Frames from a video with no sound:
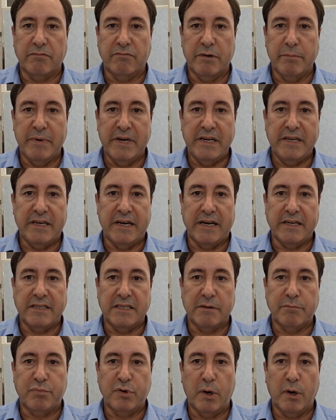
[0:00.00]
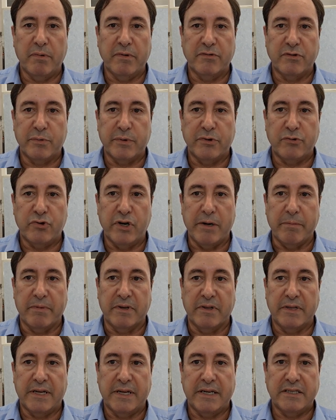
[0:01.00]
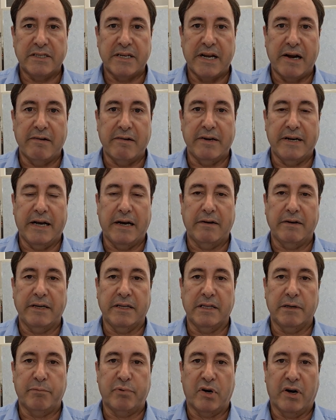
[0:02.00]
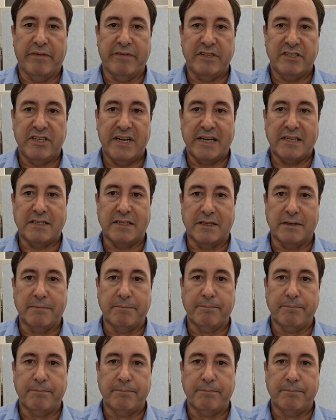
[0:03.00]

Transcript: remediating problems with treatment that is carried out in the private sector.